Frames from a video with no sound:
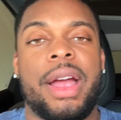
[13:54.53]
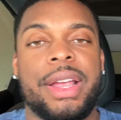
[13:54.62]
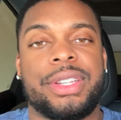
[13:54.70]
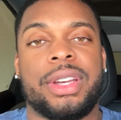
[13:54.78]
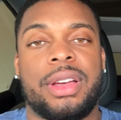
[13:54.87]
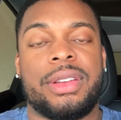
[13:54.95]

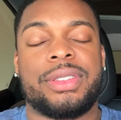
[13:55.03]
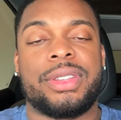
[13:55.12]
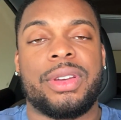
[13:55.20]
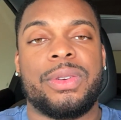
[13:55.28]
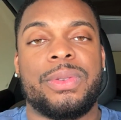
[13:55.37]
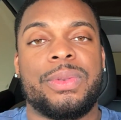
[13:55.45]
right, y'all.
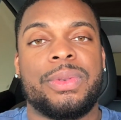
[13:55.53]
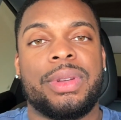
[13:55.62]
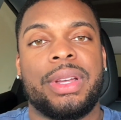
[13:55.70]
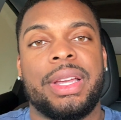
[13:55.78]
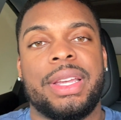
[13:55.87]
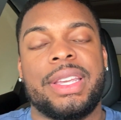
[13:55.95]
So
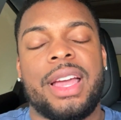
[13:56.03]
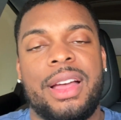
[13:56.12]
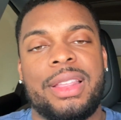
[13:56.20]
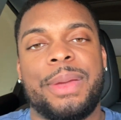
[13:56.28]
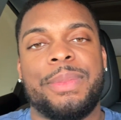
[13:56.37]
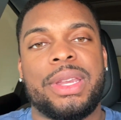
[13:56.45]
y'all
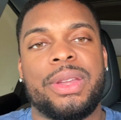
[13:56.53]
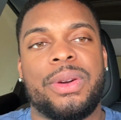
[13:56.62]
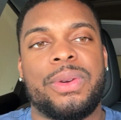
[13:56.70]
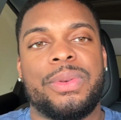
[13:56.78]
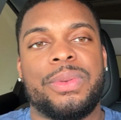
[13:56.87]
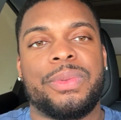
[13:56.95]
let me
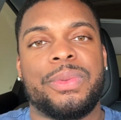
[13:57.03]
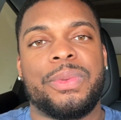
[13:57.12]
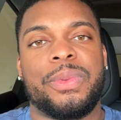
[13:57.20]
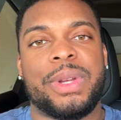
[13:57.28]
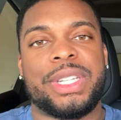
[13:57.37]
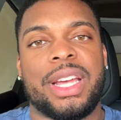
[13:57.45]
know
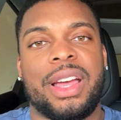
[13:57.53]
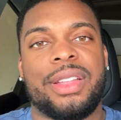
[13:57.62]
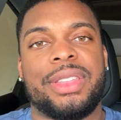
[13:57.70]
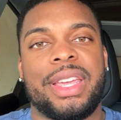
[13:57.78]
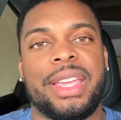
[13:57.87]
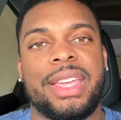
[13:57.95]
what y'all
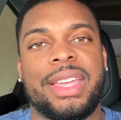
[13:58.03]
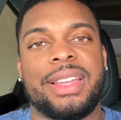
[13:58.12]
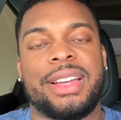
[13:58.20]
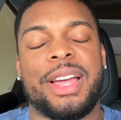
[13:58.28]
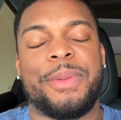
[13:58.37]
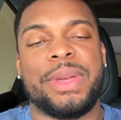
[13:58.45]
think in the
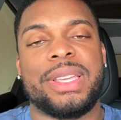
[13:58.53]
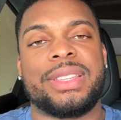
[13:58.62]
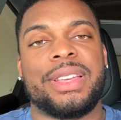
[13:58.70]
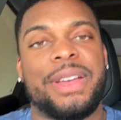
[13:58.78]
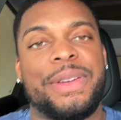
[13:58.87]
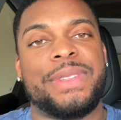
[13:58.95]
comments
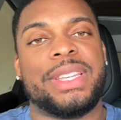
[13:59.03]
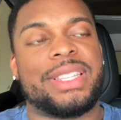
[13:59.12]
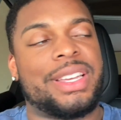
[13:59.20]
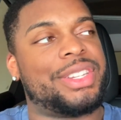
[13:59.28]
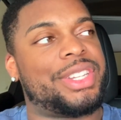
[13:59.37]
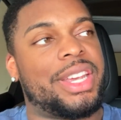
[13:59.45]
of the
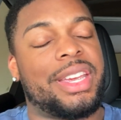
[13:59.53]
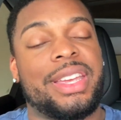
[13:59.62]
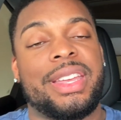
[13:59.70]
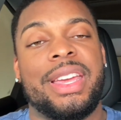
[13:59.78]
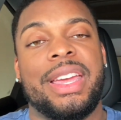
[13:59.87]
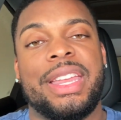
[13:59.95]
Sunshade.
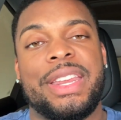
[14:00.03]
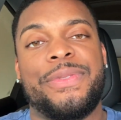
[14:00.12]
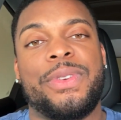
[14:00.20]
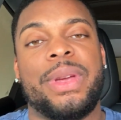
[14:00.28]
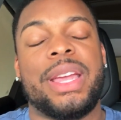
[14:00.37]
And if you're